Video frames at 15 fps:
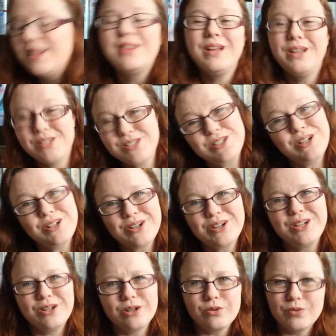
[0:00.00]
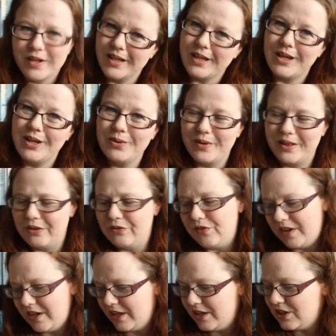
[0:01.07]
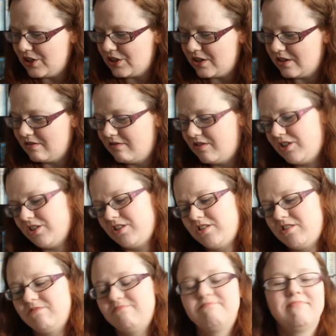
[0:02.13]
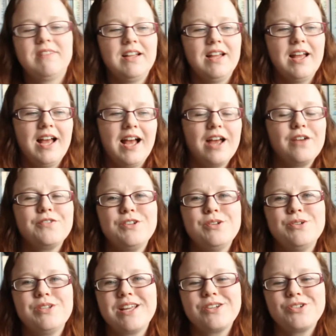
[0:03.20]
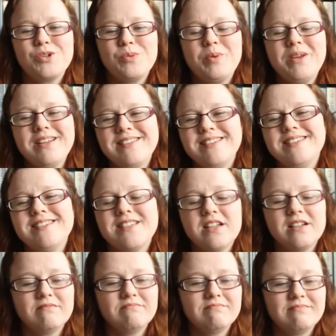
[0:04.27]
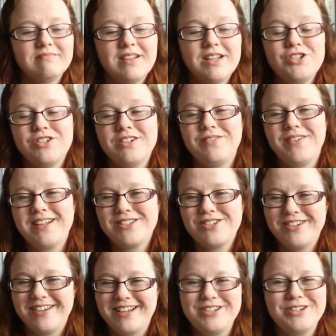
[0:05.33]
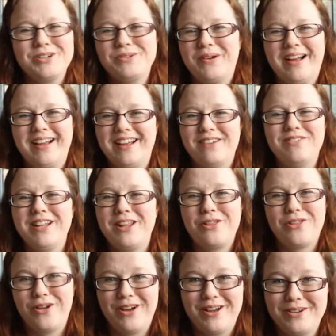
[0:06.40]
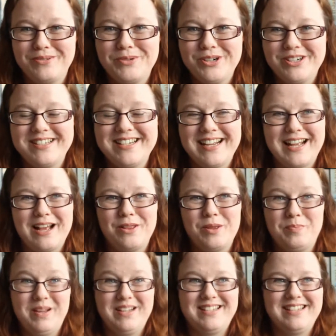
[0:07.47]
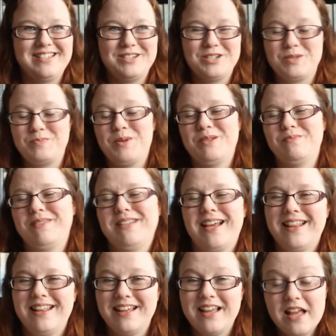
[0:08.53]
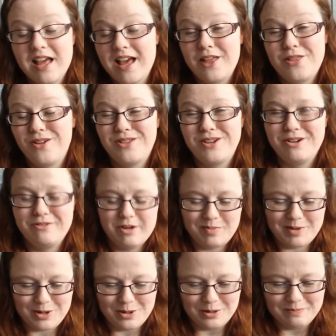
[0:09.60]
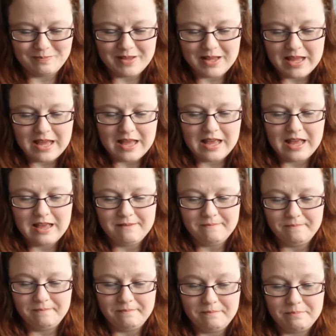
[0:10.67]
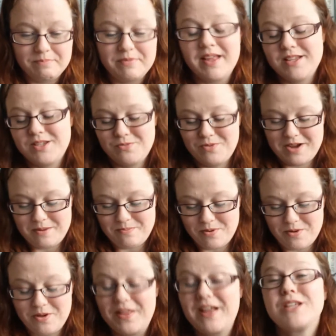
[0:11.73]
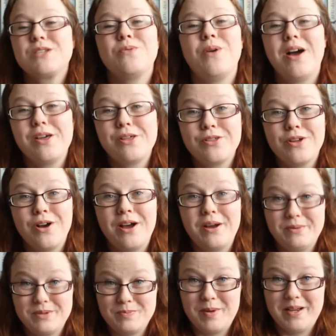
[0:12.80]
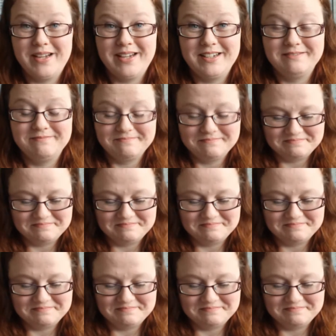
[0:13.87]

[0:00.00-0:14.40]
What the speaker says: They're still going to look really cute when they're finished. I just have to use extra pieces that I shouldn't have had to. I don't know why. I really thought I would take out the pieces and just put them together. I thought they'd already be cut. That's what I bought. That's what I thought I was buying.